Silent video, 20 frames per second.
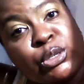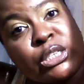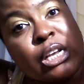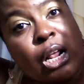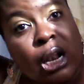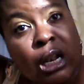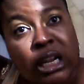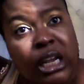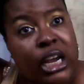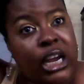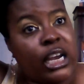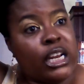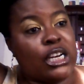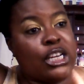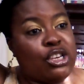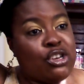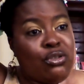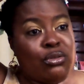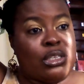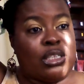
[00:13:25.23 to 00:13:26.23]
was
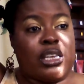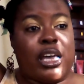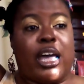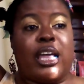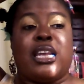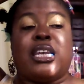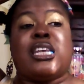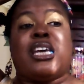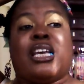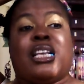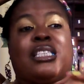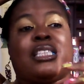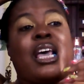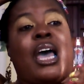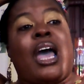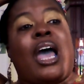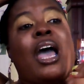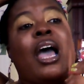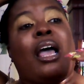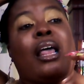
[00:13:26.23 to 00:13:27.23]
clean and you said this.
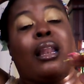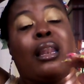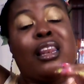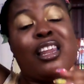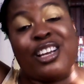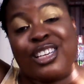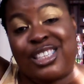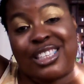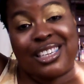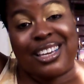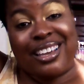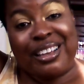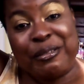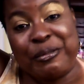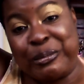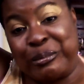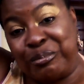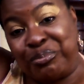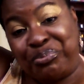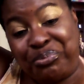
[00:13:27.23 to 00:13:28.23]
Listen,